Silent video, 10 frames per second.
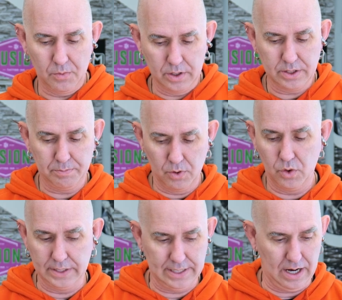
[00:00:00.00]
I want to
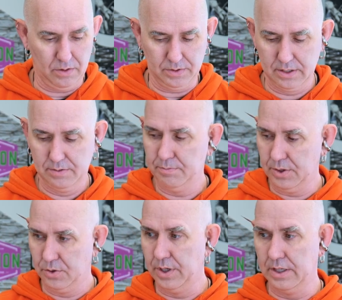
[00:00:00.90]
point out
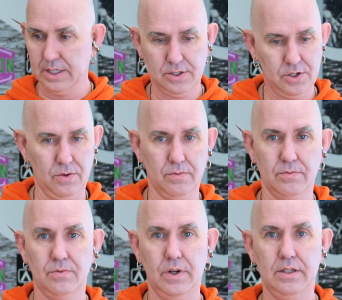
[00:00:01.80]
between these two,
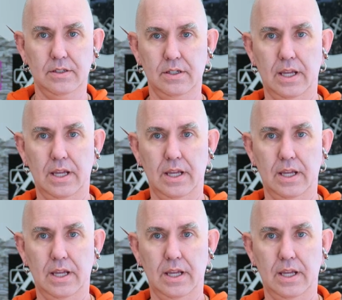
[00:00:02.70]
right?